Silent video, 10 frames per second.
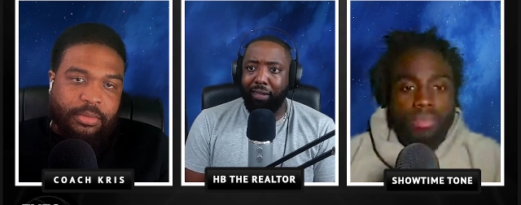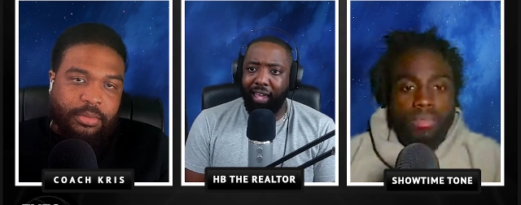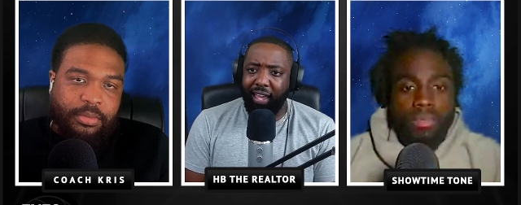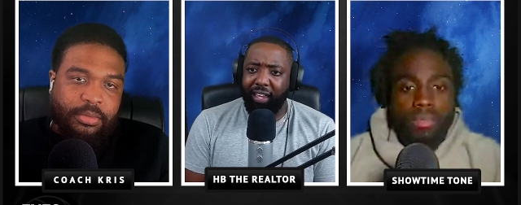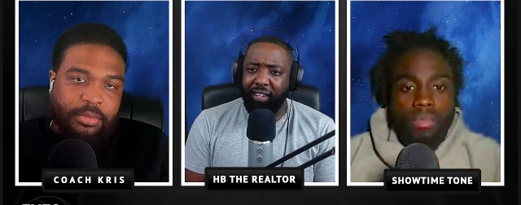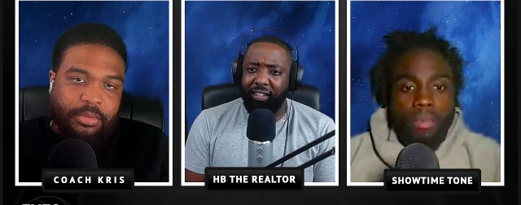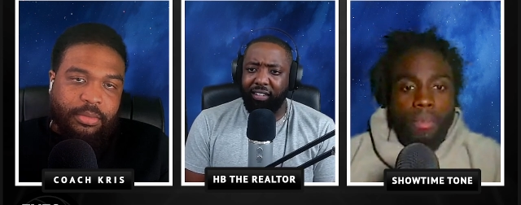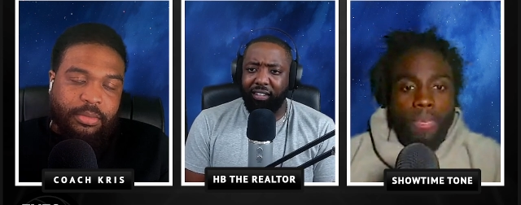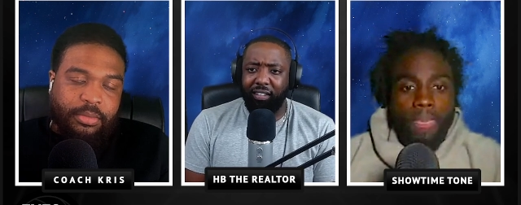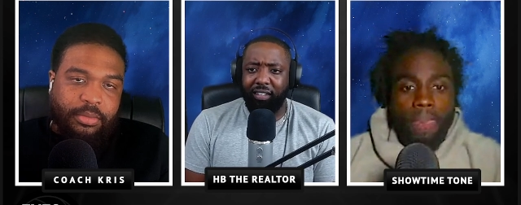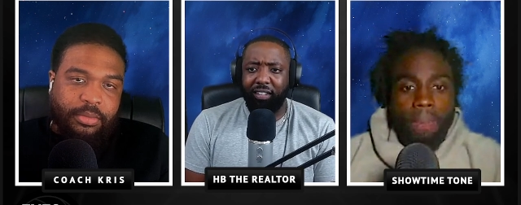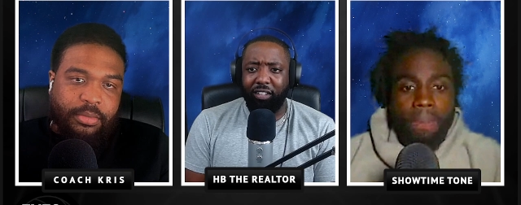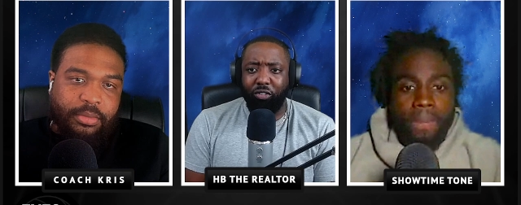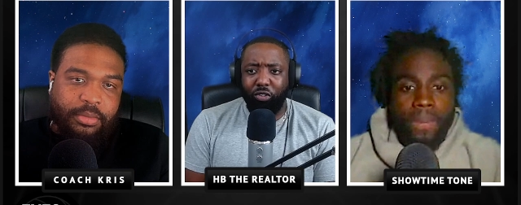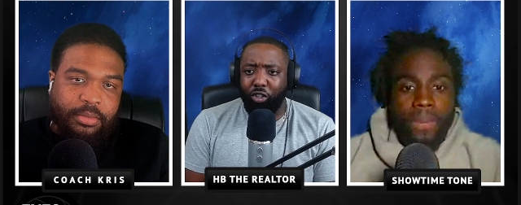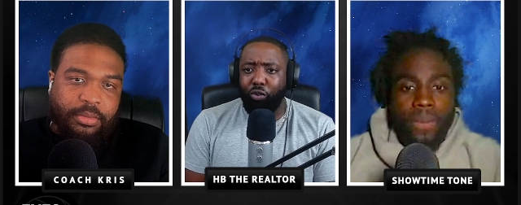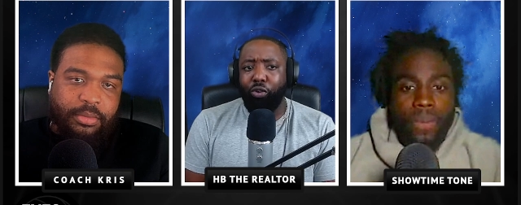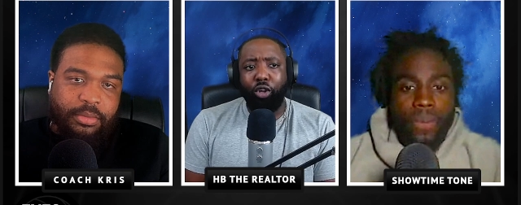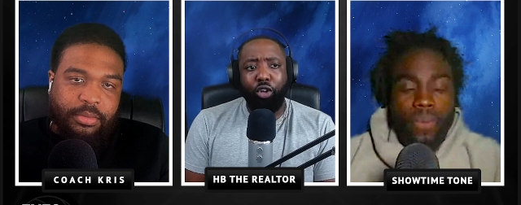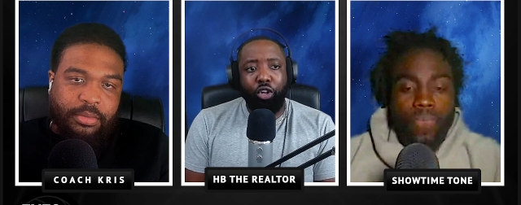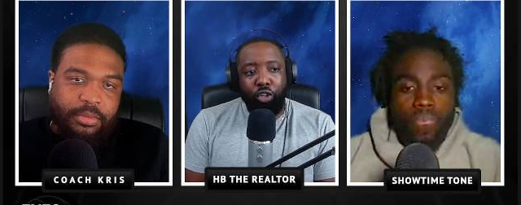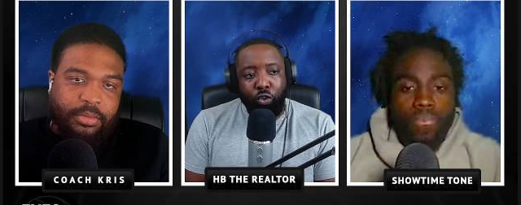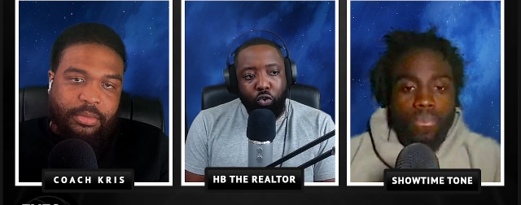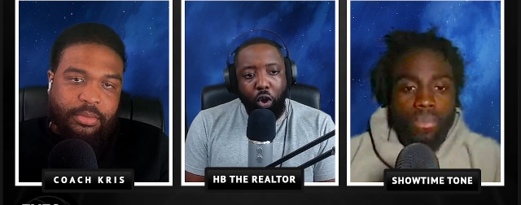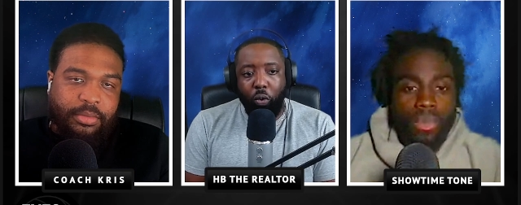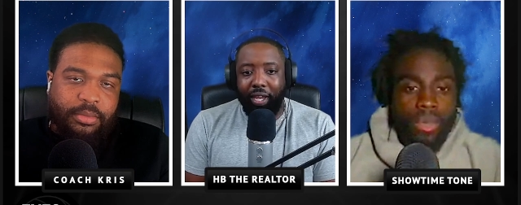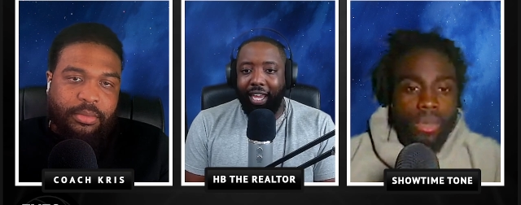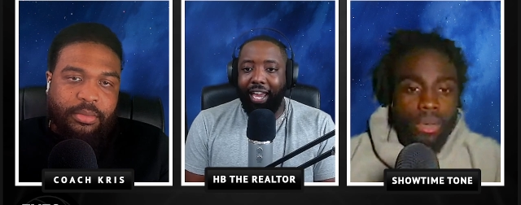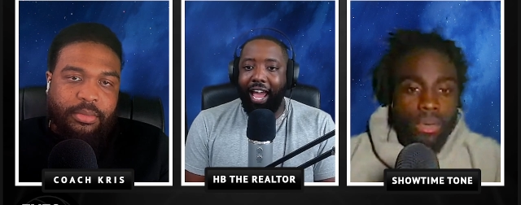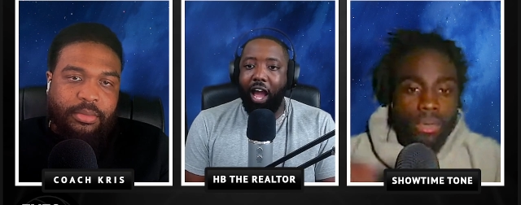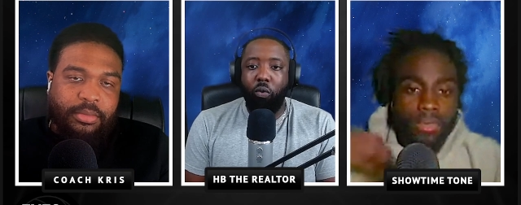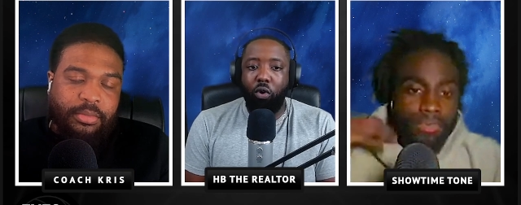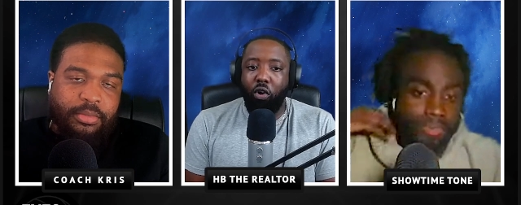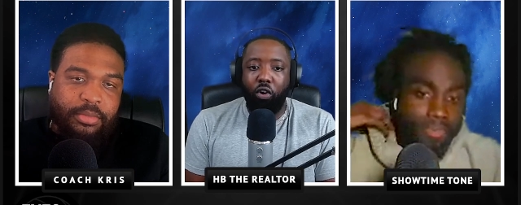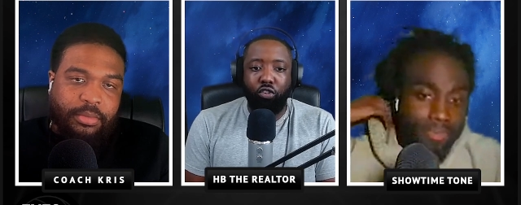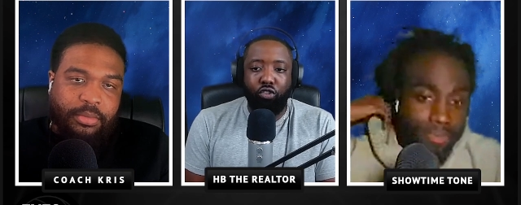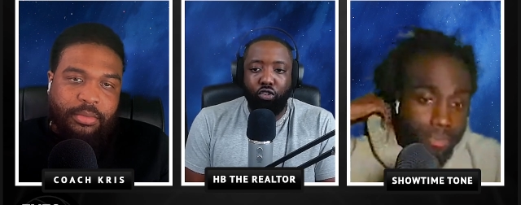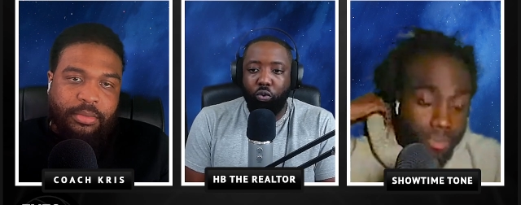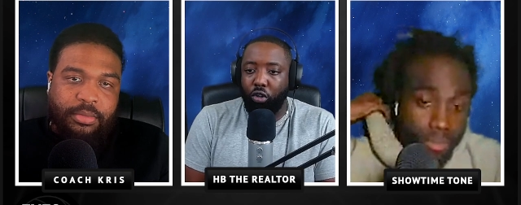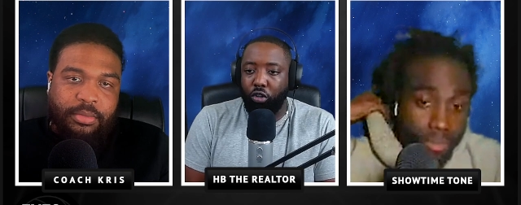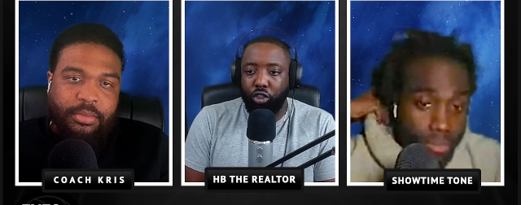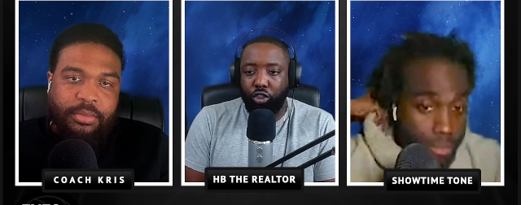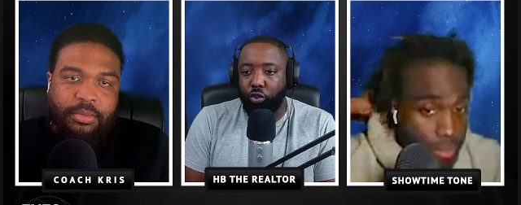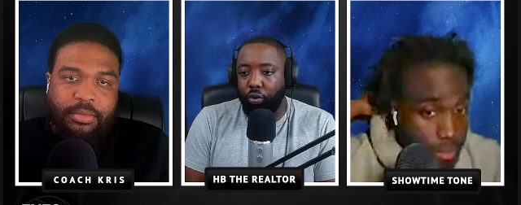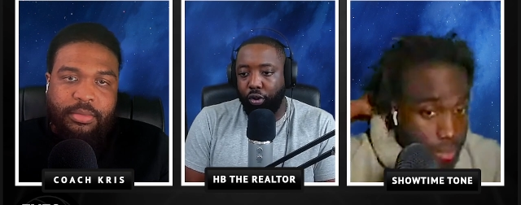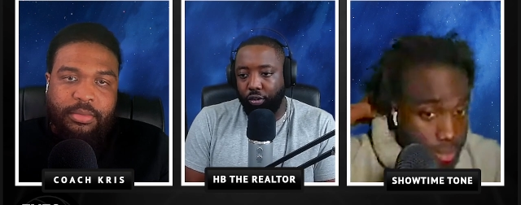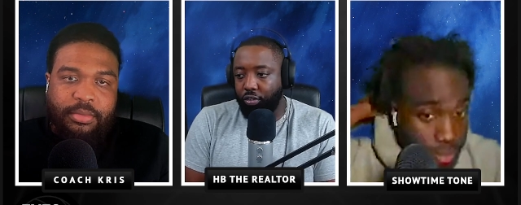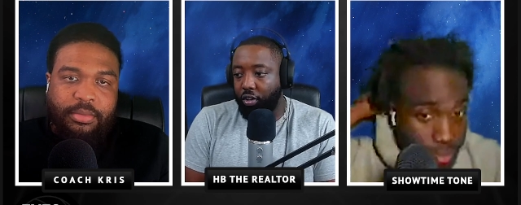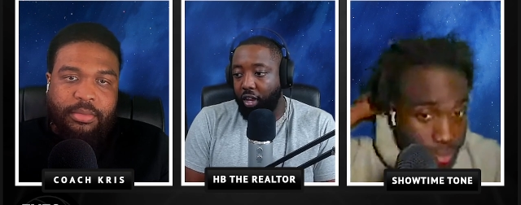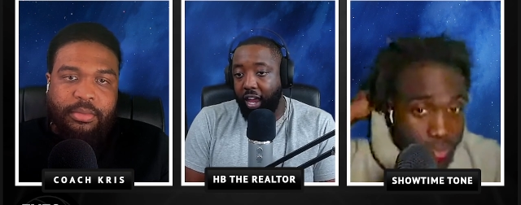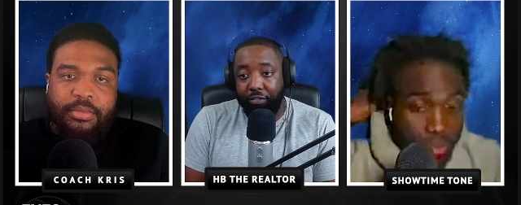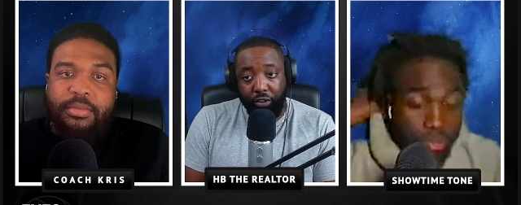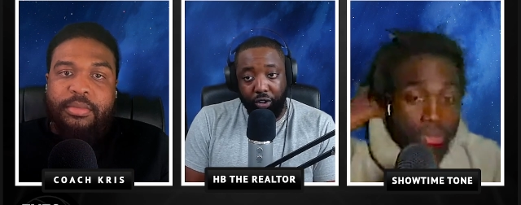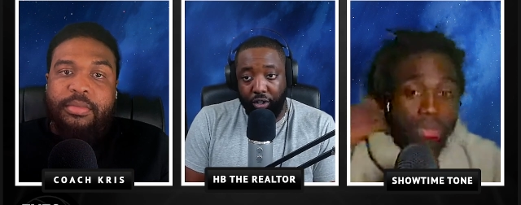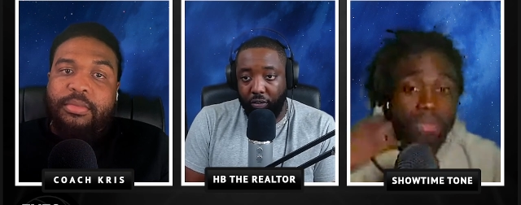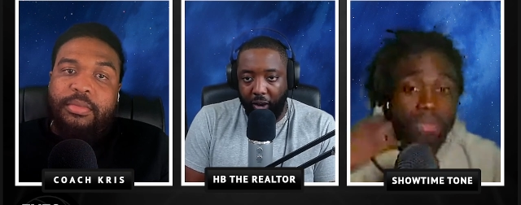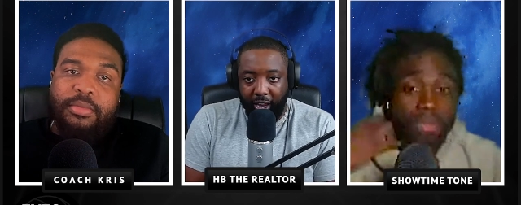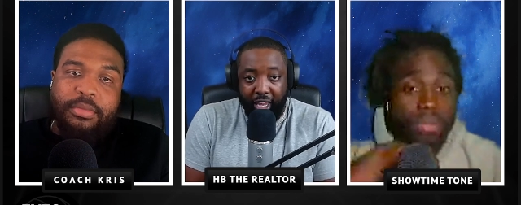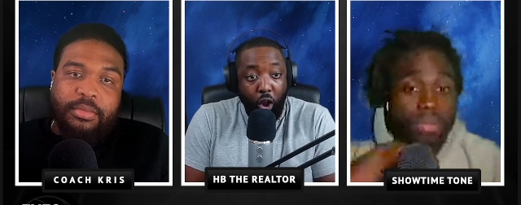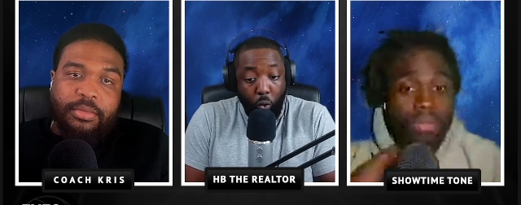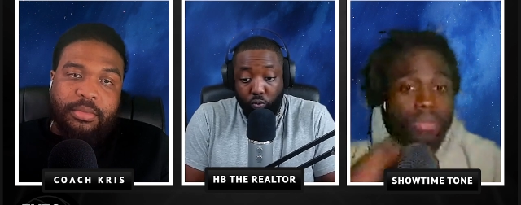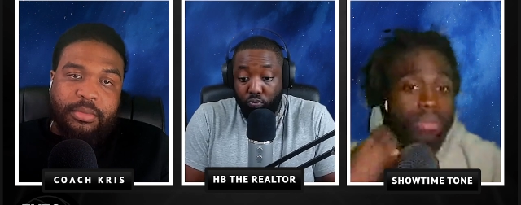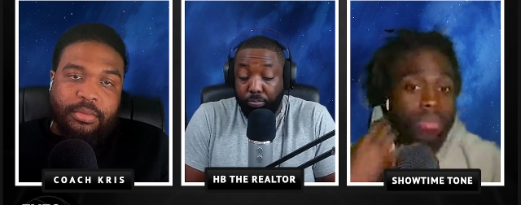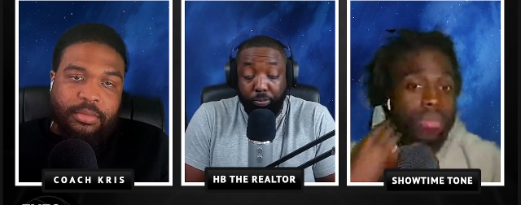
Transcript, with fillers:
Speaker 1: Yeah, you you you don't get out on sh- on shooters ever, right? He don't